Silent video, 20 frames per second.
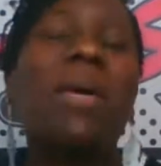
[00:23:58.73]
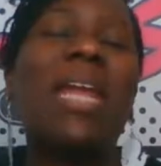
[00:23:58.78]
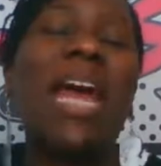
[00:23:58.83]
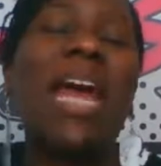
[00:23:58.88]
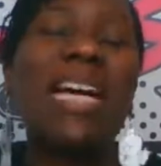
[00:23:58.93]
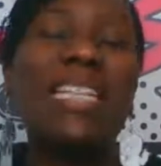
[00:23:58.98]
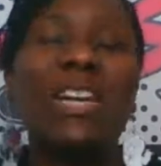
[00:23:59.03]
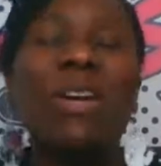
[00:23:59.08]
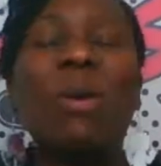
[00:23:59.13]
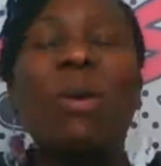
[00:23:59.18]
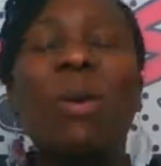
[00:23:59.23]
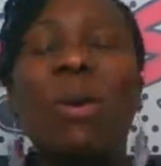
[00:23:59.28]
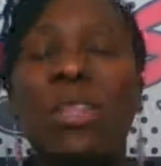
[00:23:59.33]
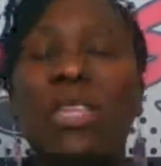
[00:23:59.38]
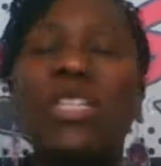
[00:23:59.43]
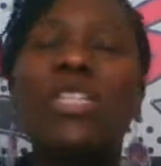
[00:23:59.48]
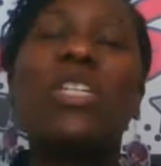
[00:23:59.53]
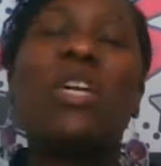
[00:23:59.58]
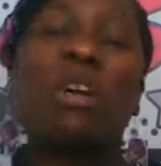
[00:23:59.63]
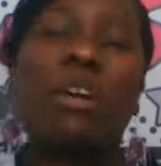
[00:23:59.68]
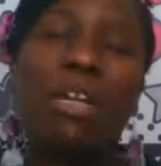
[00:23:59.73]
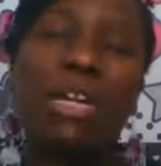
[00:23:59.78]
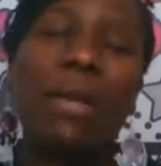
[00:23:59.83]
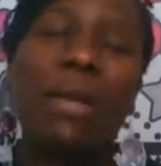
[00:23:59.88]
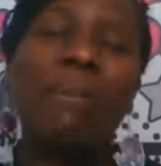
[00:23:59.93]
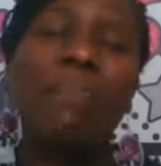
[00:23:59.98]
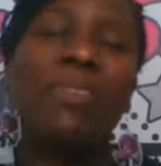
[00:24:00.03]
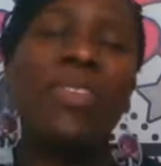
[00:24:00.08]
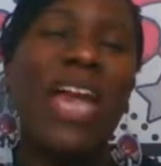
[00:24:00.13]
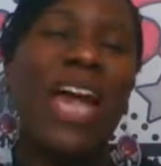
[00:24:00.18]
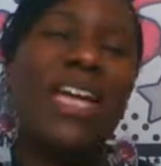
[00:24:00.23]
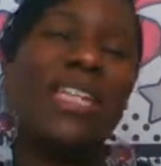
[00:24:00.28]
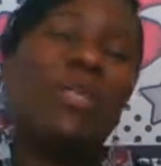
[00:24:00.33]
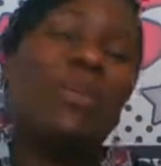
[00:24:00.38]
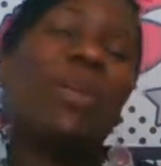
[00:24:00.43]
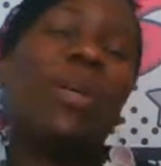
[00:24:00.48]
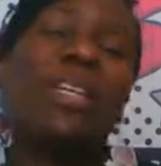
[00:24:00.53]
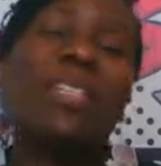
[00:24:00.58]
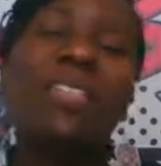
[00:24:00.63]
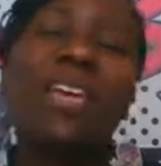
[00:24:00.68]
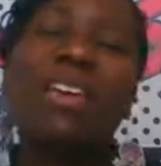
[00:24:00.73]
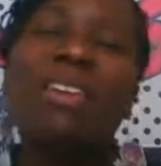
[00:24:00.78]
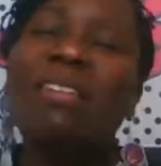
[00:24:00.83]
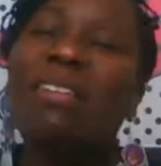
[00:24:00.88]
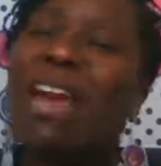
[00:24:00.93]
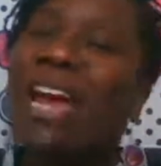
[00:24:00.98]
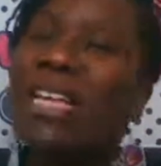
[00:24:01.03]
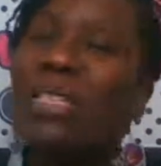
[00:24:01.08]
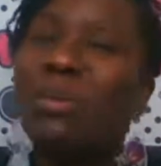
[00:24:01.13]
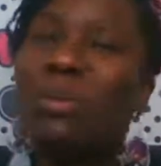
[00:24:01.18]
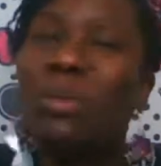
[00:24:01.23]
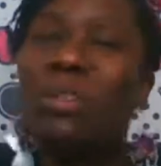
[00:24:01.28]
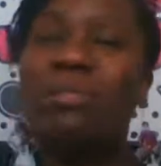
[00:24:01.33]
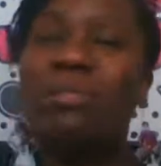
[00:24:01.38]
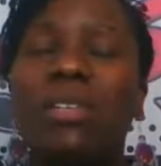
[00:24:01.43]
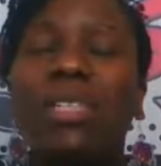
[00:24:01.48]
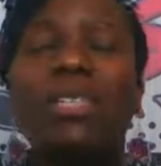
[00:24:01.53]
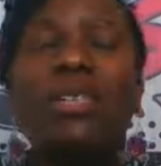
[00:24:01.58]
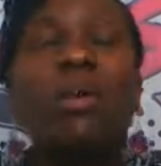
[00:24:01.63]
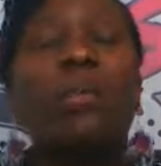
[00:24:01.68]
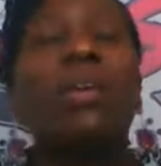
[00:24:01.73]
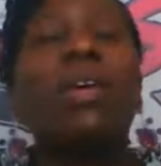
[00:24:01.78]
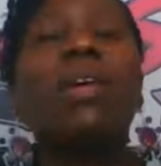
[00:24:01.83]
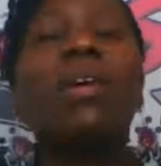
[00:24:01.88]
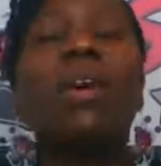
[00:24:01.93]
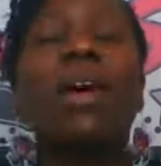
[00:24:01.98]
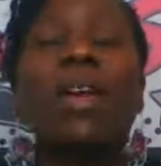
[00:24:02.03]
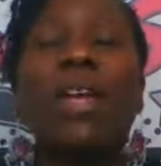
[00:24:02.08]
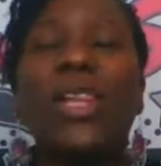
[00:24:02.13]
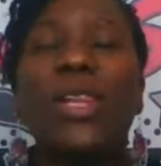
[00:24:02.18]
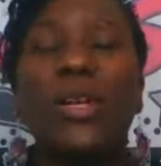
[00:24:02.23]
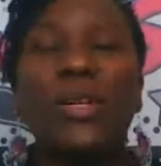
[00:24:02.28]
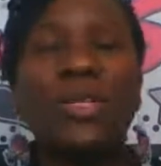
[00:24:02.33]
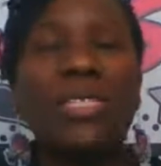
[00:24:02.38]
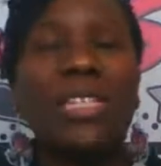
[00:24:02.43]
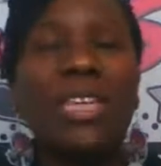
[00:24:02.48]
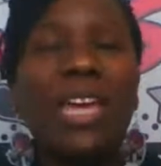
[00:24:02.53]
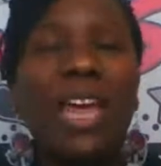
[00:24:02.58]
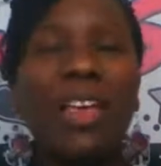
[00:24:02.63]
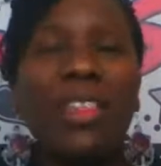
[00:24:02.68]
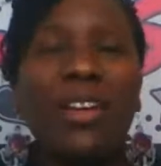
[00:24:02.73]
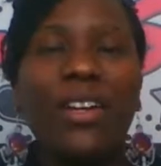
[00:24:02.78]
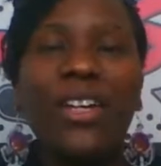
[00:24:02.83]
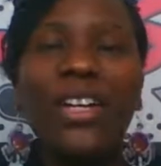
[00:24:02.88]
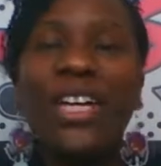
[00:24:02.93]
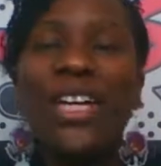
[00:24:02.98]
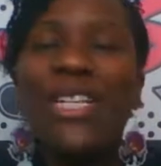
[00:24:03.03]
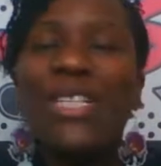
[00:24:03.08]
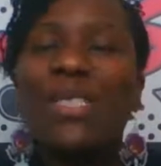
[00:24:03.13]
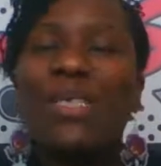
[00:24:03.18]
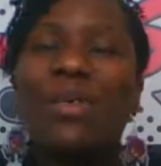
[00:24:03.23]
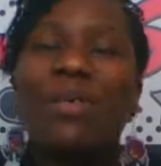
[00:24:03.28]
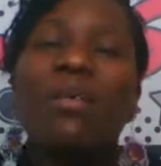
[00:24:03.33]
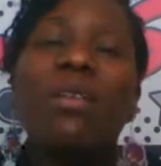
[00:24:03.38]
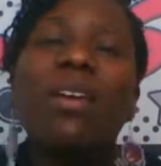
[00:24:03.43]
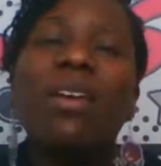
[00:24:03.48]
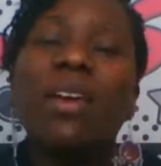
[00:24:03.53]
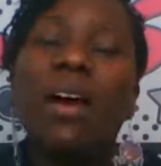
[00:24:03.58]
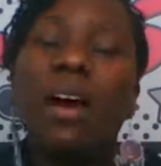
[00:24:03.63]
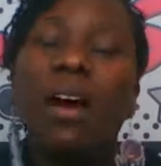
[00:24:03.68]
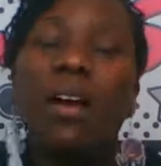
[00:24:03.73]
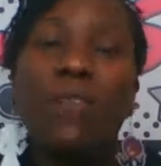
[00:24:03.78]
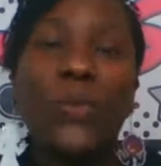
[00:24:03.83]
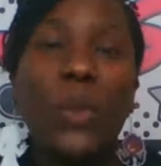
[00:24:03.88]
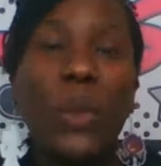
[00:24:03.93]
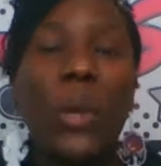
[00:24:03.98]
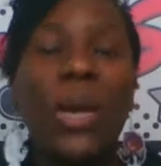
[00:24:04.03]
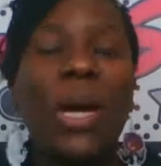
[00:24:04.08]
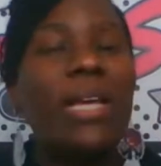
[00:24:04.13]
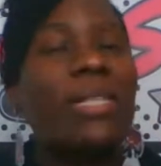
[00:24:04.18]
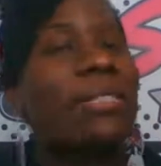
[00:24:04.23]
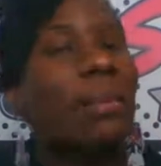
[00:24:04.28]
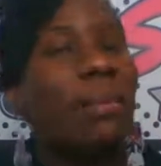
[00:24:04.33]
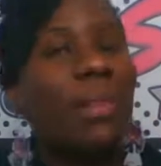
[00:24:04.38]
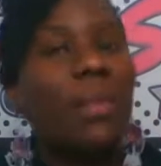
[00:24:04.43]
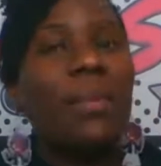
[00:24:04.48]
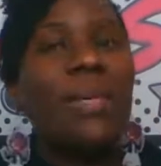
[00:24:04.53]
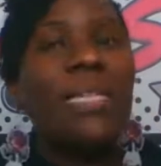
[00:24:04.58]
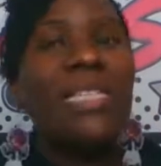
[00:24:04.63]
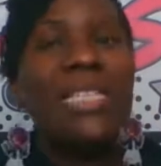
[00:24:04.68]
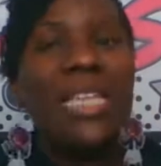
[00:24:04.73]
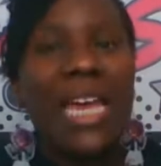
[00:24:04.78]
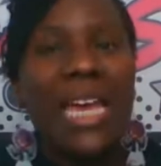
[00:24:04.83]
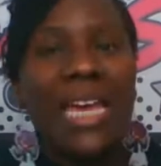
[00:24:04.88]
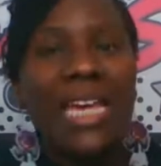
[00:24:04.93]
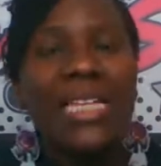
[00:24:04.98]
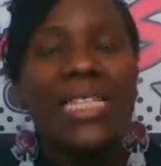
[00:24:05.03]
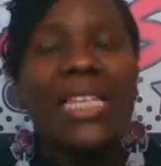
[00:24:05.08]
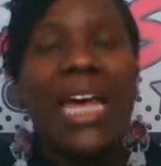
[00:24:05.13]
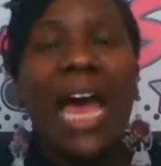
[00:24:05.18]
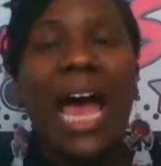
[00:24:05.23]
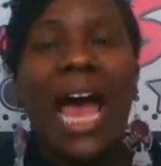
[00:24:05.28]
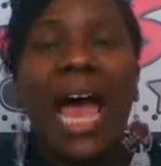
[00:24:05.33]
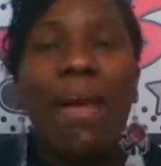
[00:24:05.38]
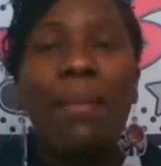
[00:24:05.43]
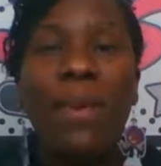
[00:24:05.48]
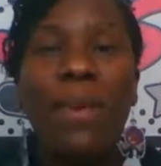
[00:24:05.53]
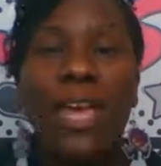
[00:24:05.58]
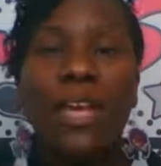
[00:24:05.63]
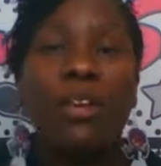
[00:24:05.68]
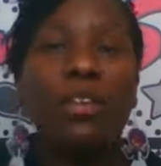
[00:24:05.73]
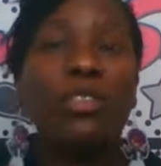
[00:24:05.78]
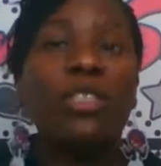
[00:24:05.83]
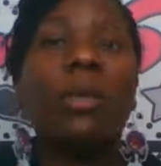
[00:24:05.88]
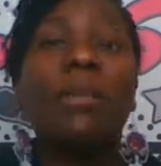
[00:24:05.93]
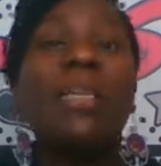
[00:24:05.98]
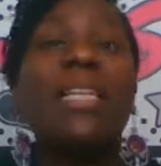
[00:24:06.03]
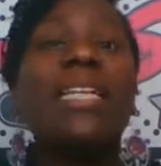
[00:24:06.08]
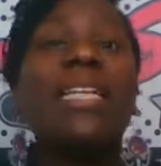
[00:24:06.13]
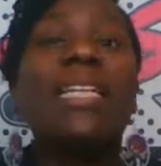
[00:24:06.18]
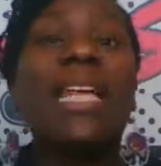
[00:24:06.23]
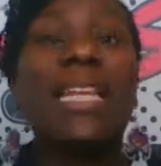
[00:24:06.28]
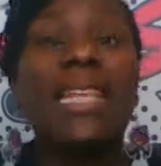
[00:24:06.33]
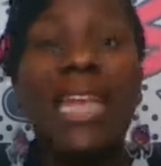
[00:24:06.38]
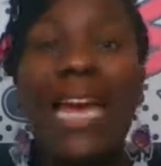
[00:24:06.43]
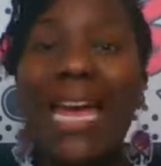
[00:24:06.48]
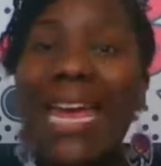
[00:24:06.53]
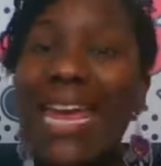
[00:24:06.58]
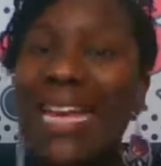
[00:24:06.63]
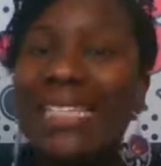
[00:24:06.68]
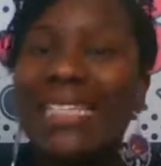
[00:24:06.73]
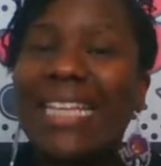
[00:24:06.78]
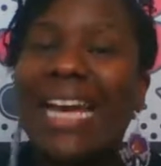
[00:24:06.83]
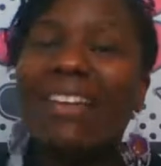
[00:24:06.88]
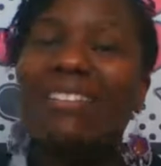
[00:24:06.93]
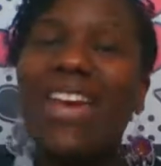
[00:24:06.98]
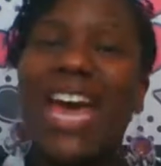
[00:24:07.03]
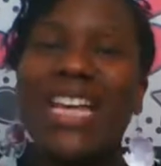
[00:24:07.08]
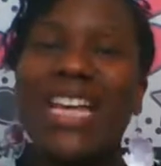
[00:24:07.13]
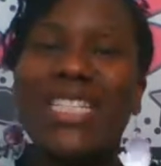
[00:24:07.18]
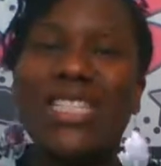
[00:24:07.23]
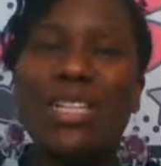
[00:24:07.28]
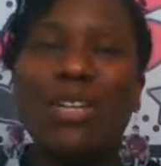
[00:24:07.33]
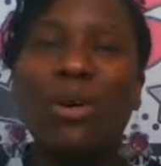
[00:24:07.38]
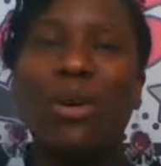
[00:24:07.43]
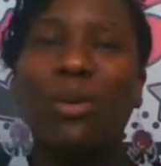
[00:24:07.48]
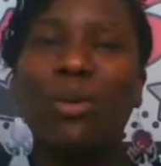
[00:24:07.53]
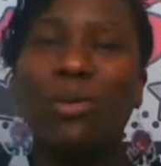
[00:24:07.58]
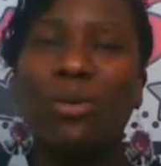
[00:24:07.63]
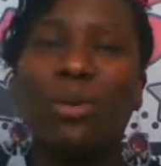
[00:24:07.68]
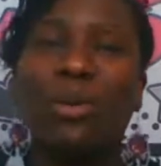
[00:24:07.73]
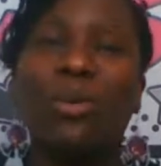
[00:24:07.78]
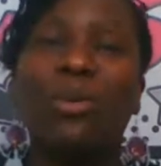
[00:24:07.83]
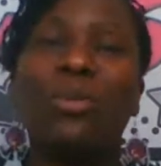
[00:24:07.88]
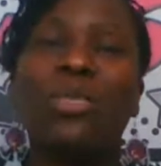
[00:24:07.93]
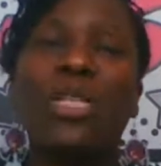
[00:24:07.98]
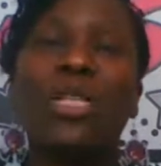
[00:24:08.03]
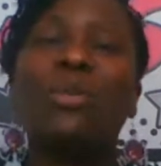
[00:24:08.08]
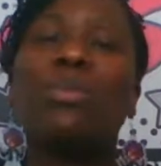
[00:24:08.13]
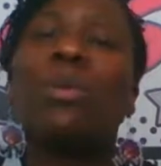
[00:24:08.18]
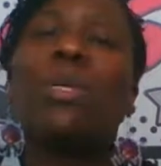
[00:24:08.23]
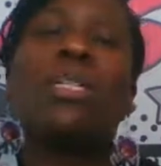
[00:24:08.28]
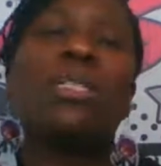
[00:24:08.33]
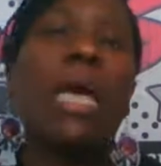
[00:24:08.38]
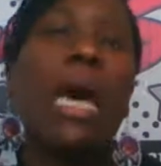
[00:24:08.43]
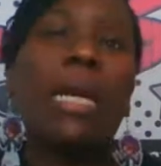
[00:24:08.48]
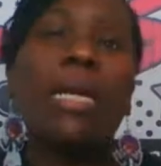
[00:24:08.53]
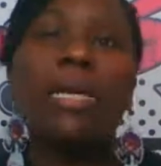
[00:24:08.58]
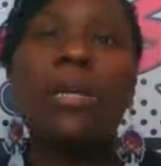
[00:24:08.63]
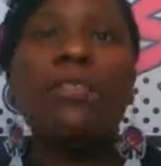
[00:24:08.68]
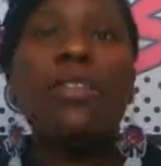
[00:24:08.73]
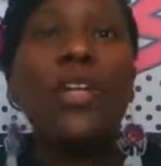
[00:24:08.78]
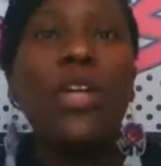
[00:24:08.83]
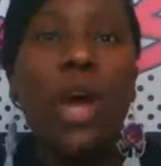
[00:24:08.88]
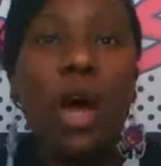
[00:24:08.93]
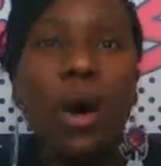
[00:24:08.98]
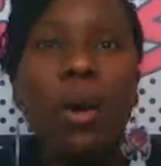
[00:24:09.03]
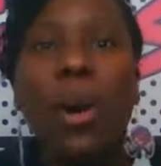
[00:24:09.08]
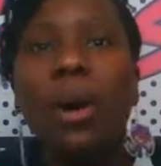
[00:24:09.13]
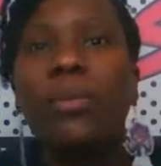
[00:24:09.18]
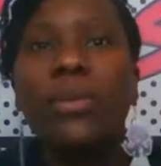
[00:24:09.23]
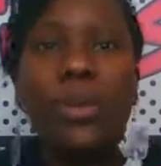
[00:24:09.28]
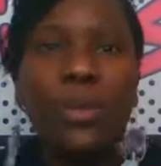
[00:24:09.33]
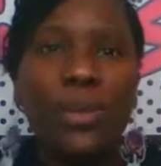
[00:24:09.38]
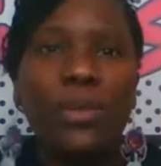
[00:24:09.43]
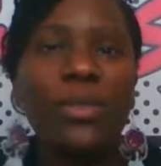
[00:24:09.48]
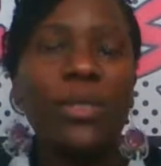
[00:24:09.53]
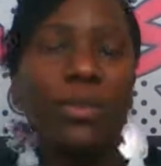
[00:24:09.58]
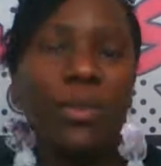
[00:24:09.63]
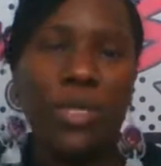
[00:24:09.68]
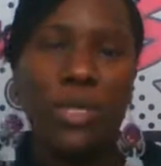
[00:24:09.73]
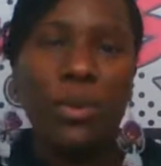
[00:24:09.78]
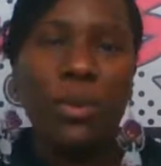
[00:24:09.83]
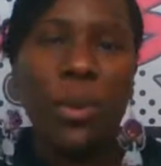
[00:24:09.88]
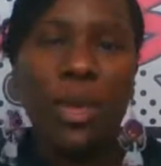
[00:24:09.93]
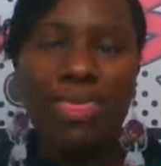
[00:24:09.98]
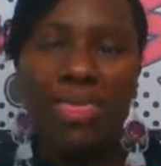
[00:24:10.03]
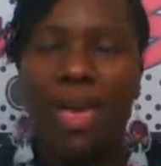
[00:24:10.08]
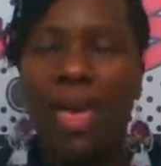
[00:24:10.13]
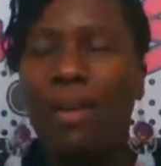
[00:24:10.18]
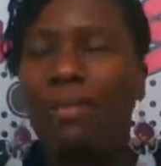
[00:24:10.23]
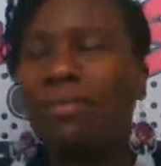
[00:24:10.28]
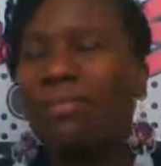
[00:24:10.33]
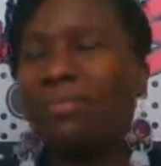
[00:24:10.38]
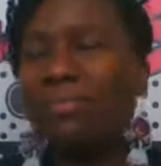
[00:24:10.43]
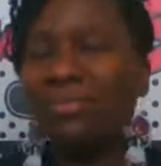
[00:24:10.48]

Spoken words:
But as I go on the journey, I just want to take you guys me so we can kind of learn together, so you can avoid some of the mistakes I made or some of the delays I've had to go through just because I didn't even know I was supposed to be doing that.